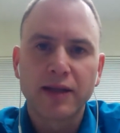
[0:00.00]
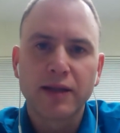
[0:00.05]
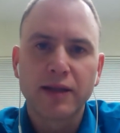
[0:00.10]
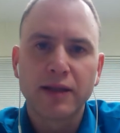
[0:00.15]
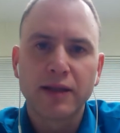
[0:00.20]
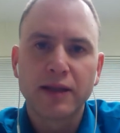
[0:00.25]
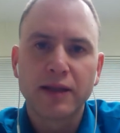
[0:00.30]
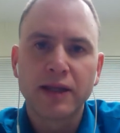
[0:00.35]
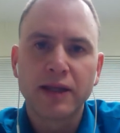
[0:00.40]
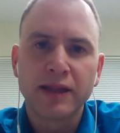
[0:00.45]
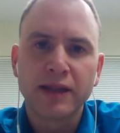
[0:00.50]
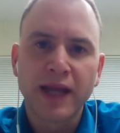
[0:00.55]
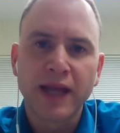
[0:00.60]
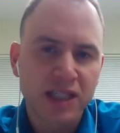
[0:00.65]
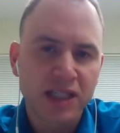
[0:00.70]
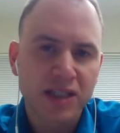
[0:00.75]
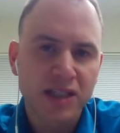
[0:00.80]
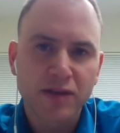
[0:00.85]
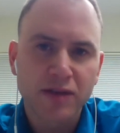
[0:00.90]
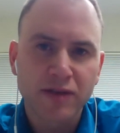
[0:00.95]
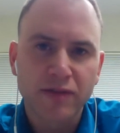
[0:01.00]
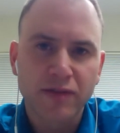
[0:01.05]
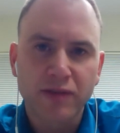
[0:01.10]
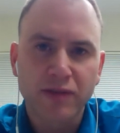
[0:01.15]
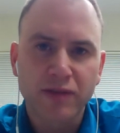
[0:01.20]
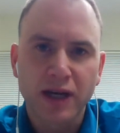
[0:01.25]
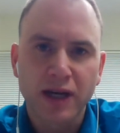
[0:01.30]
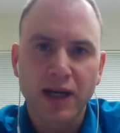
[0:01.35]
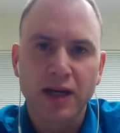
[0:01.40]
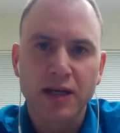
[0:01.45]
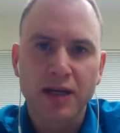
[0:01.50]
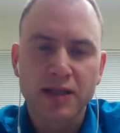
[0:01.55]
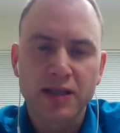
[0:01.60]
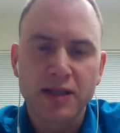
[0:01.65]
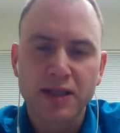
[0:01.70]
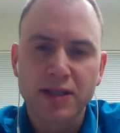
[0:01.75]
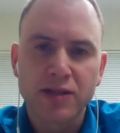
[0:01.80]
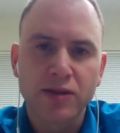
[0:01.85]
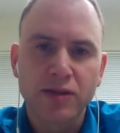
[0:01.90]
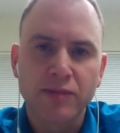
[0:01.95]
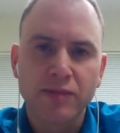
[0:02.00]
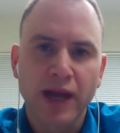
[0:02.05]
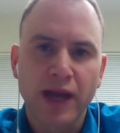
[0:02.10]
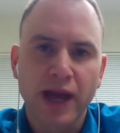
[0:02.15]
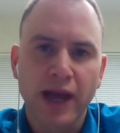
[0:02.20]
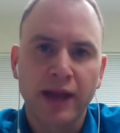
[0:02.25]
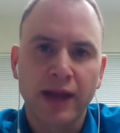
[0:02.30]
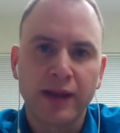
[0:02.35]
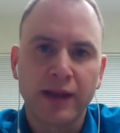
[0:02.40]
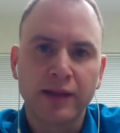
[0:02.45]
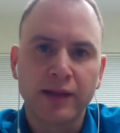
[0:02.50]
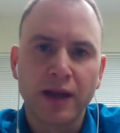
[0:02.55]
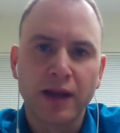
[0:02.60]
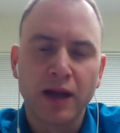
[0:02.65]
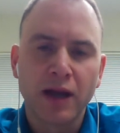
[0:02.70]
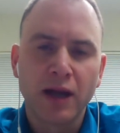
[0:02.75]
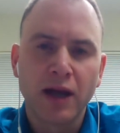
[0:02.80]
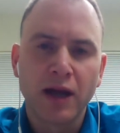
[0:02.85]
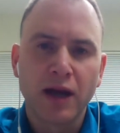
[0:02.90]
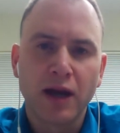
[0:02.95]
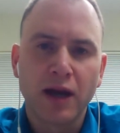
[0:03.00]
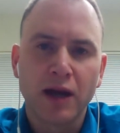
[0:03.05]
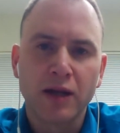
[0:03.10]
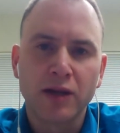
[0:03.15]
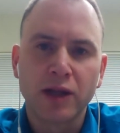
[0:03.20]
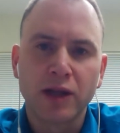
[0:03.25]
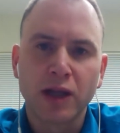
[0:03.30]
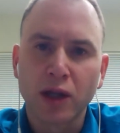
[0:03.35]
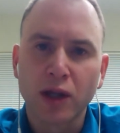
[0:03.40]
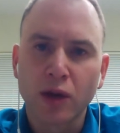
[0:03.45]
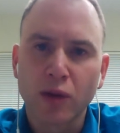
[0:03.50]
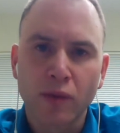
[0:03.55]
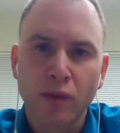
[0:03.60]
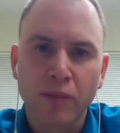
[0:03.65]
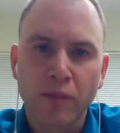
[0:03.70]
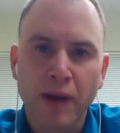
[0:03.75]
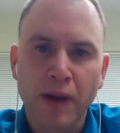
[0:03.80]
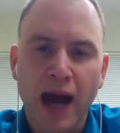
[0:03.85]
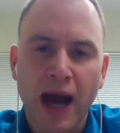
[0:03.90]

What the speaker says: digestive system and the lower back.